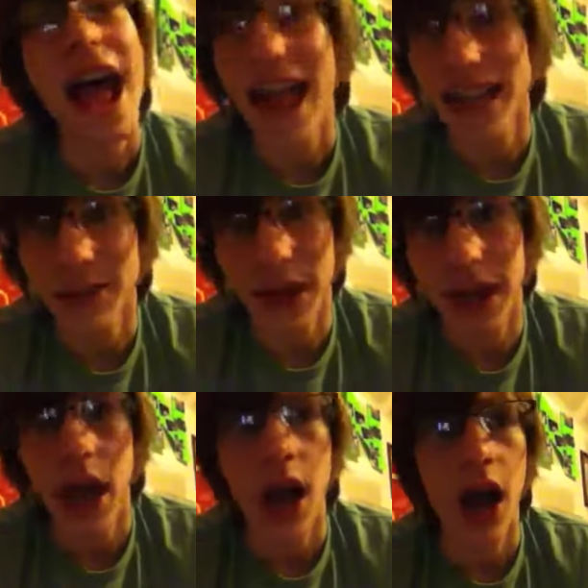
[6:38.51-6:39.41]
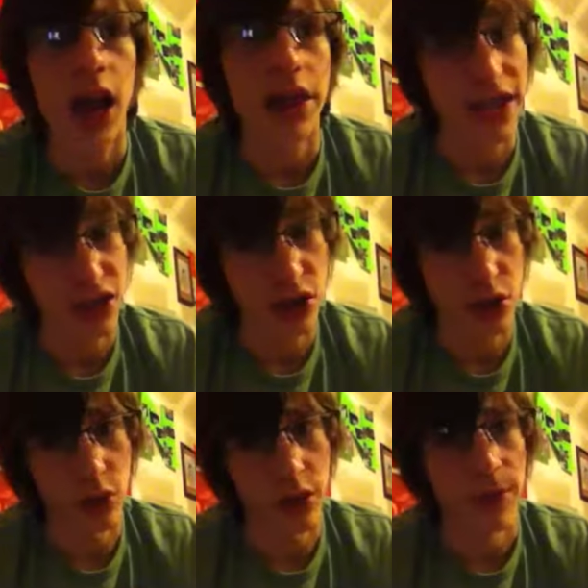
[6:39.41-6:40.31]
Anyway, that's a
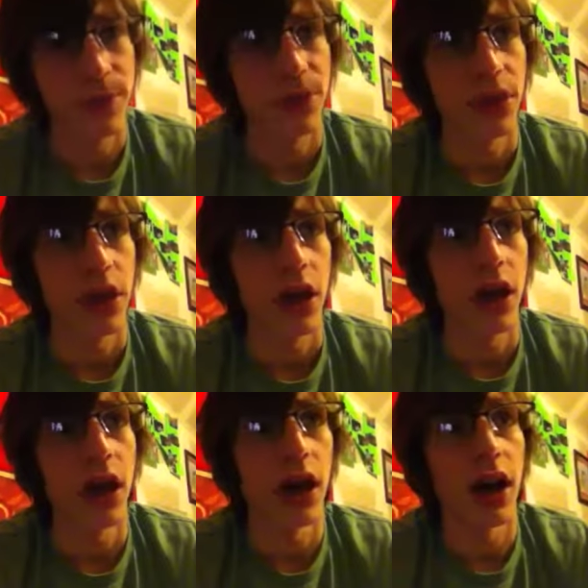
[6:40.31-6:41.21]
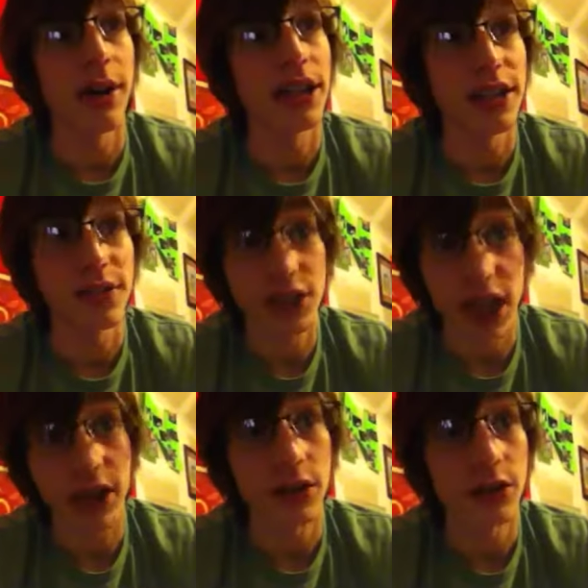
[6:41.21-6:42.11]
story. I gotta give a
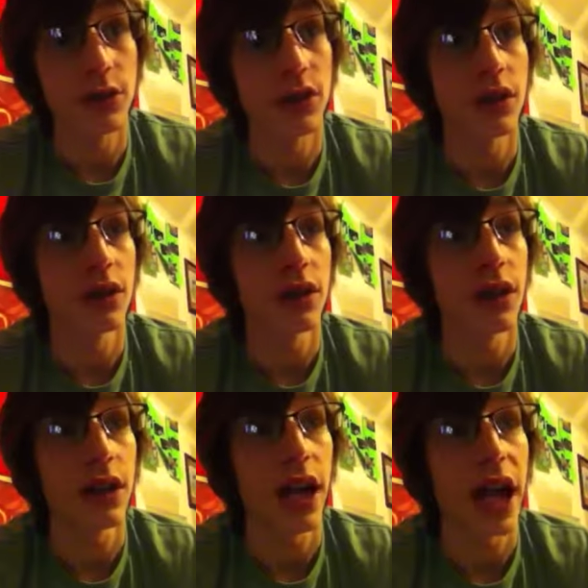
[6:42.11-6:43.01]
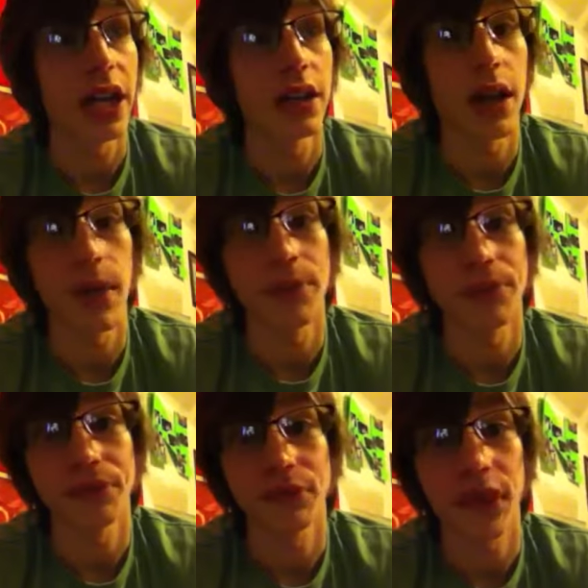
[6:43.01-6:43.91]
shout-out to her. And,
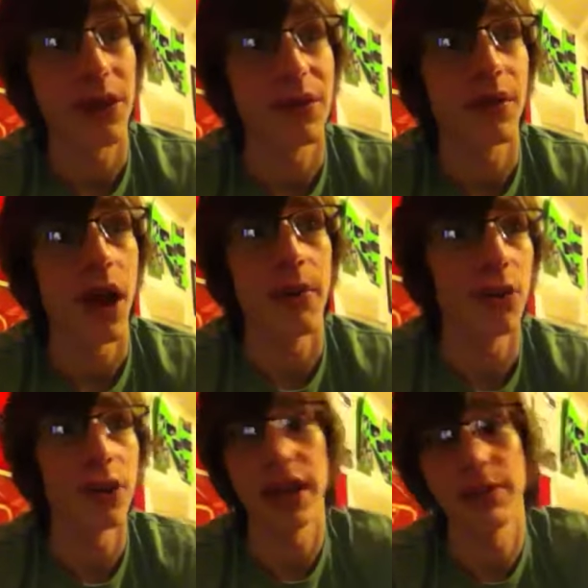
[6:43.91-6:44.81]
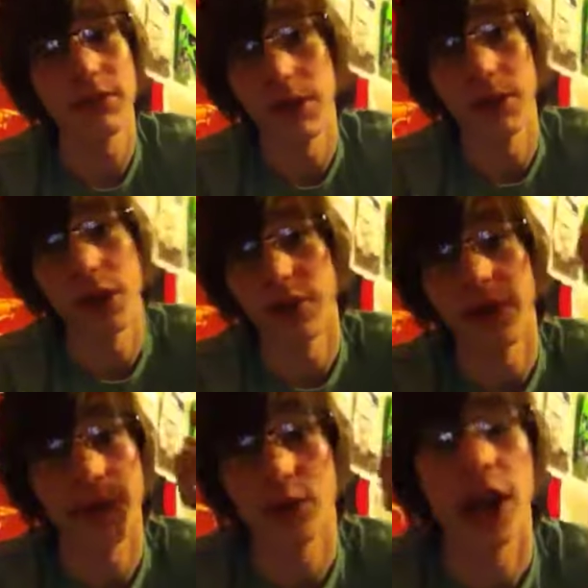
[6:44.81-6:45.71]
I'm looking at something over
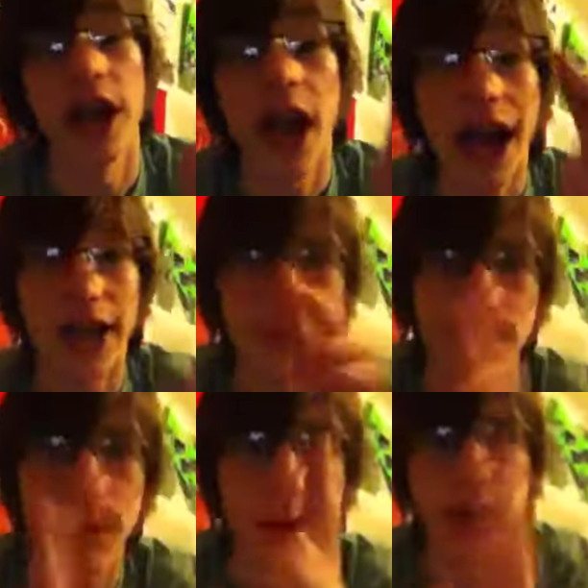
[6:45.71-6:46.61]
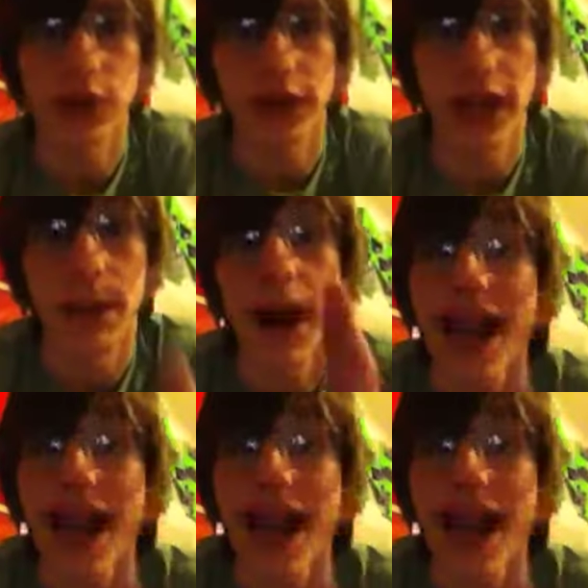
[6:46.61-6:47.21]
there. I'm sorry. Gotta focus on the camera.